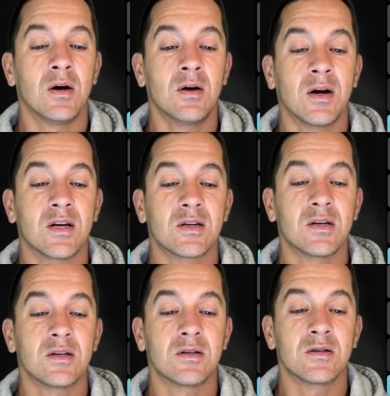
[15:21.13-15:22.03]
All right,
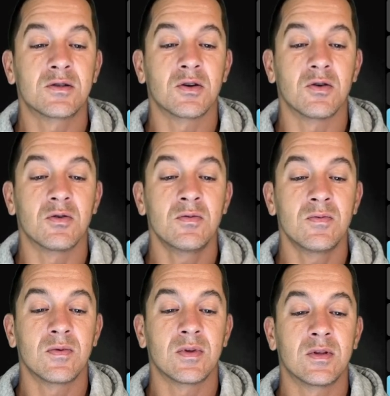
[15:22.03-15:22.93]
so
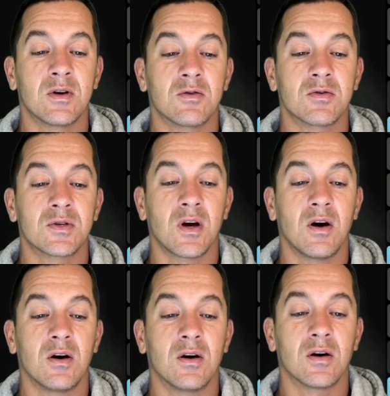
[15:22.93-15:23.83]
those
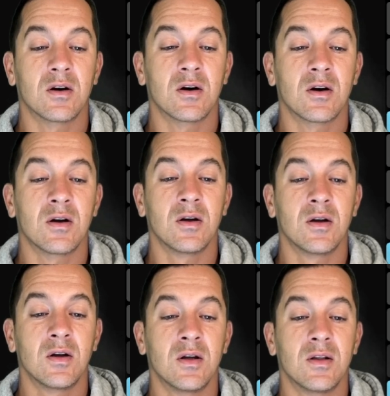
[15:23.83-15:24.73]
are
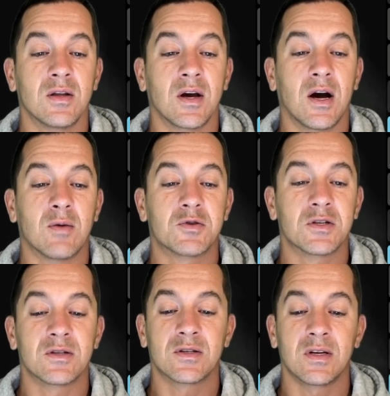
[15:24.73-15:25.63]
the
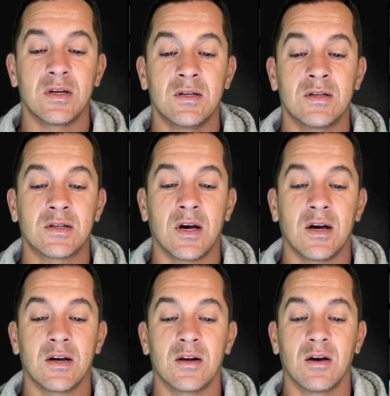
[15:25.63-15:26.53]
options
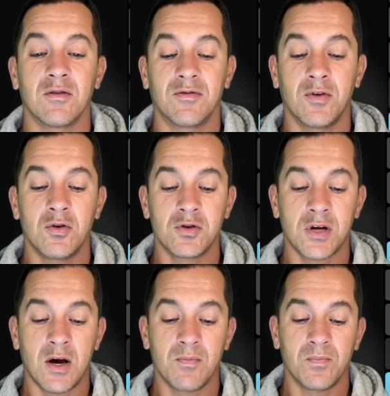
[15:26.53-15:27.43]
inside of
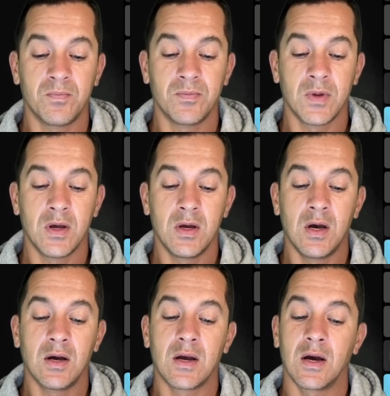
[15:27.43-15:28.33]
Photoshop.
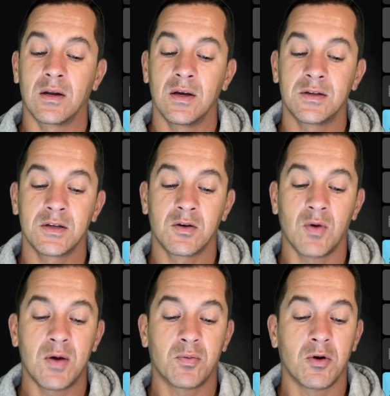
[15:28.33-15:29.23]
Again, it's a
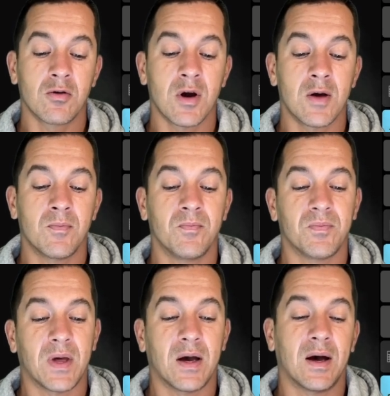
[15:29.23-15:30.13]
great program.
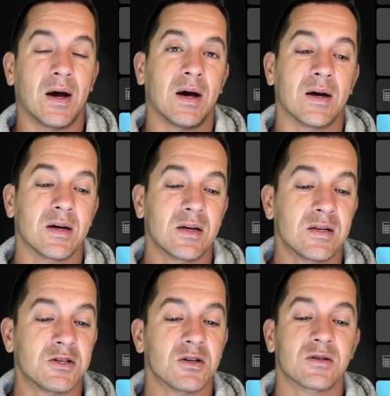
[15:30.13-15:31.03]

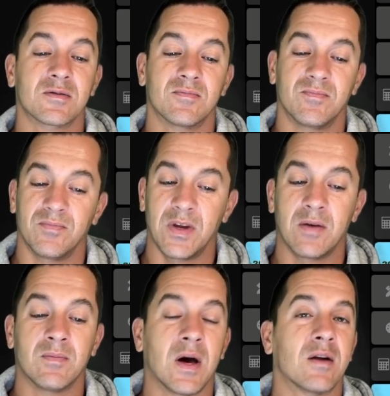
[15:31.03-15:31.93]
I just
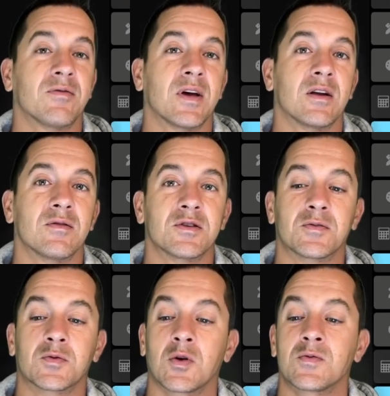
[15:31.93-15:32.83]
am not a fan of the
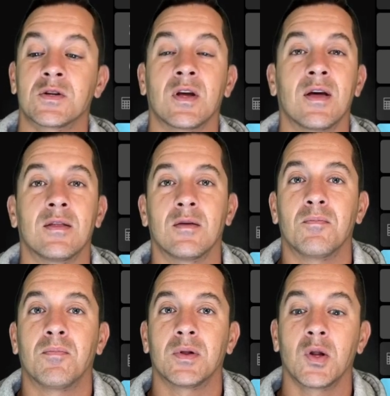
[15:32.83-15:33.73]
subscription and the
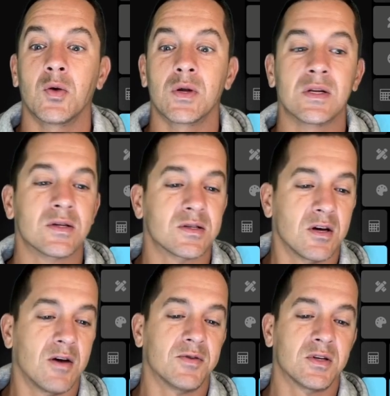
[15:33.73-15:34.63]
bloatiness
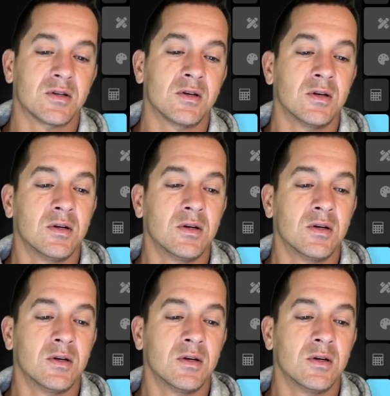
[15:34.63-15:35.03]
of it.